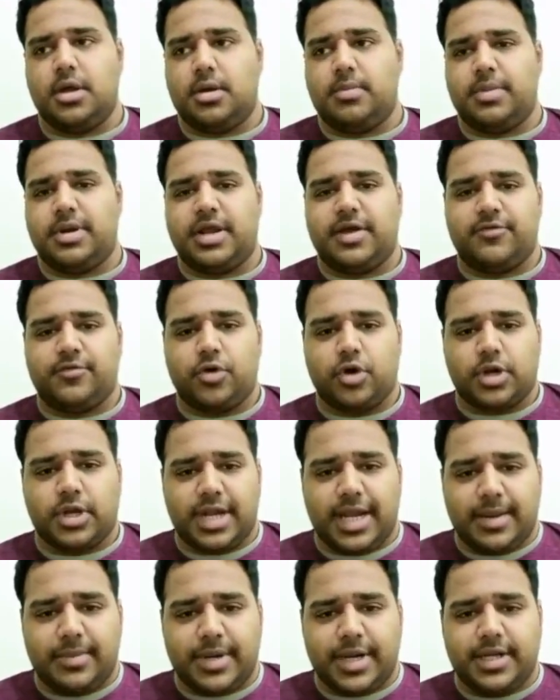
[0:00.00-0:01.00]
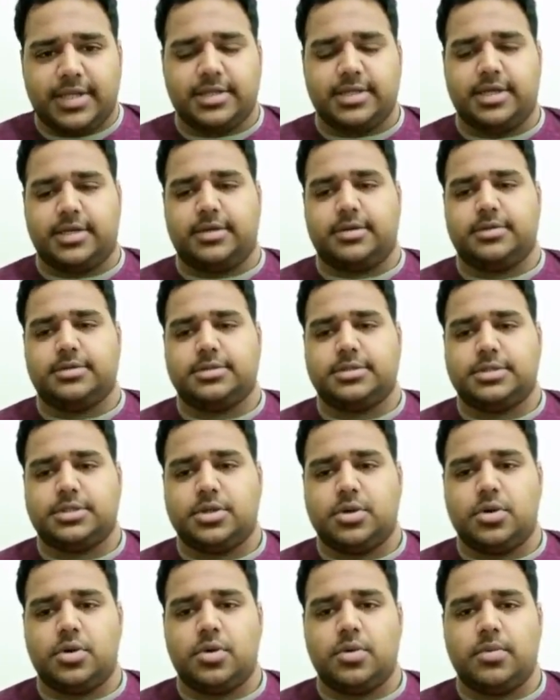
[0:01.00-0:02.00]
But I have not claimed anything.
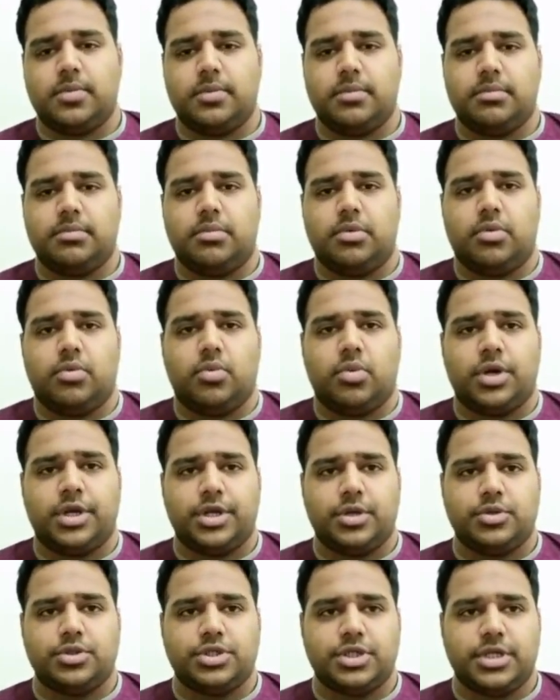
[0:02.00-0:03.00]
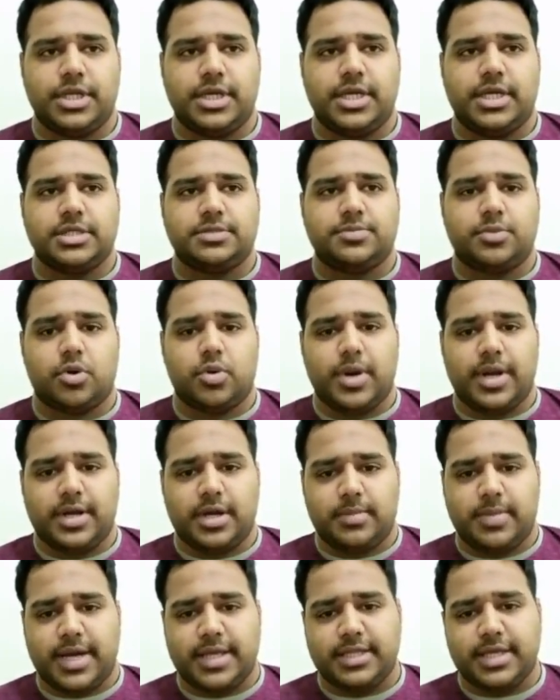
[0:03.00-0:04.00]
So what usually is
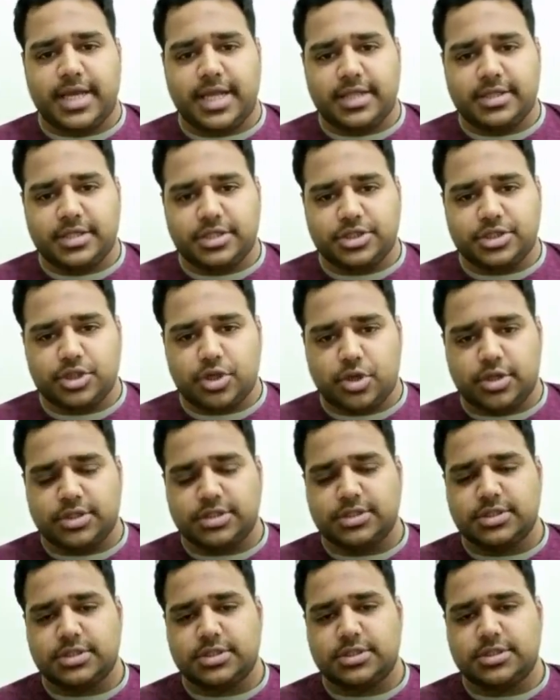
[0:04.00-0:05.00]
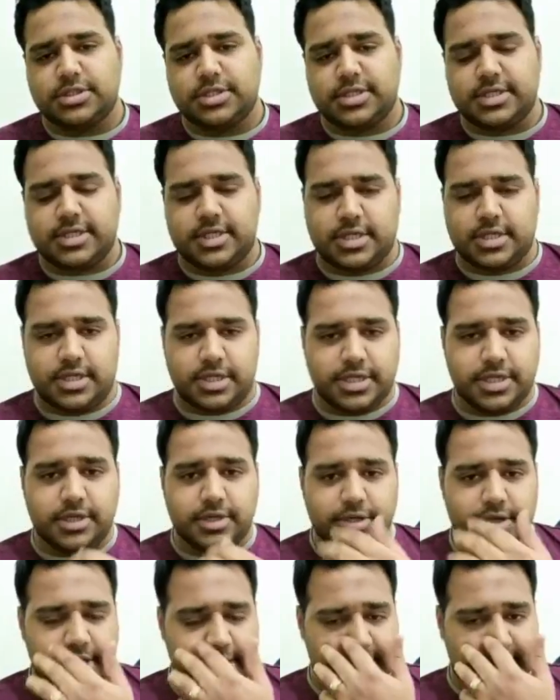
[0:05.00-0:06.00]
provided by the health insurances
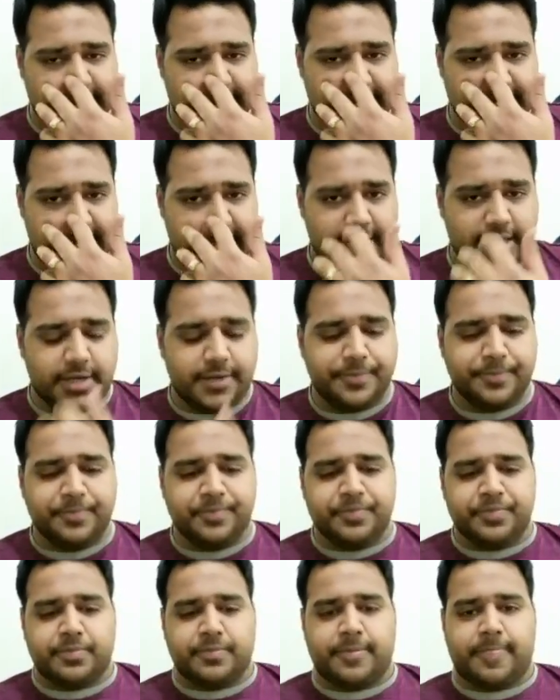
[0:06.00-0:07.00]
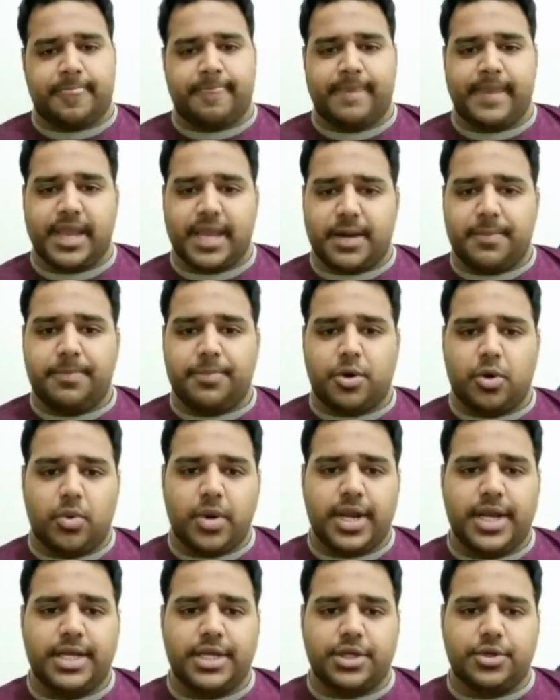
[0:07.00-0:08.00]
here is that they can
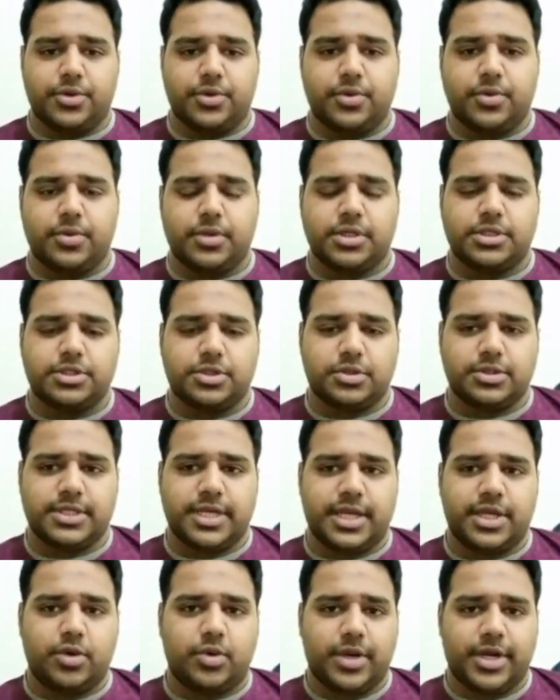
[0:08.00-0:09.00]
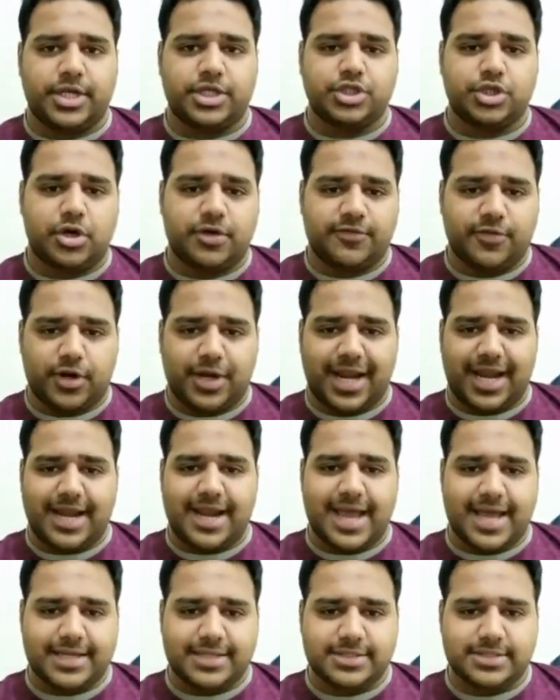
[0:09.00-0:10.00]
provide you, so say you are insured for
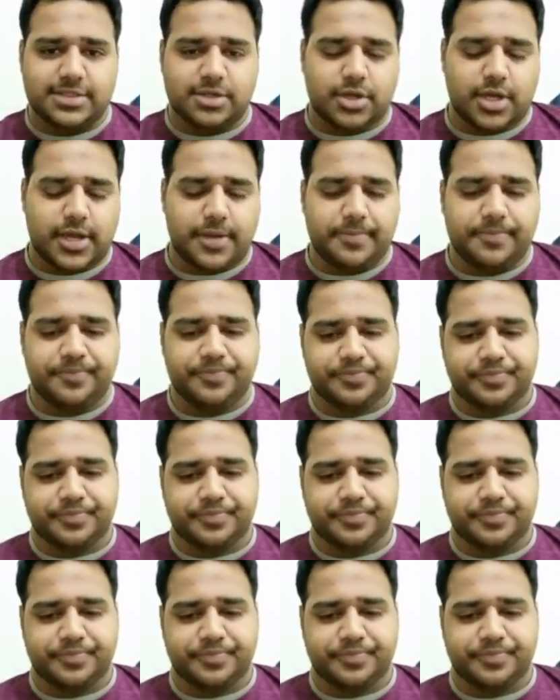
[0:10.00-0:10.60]
10 lakhs, okay,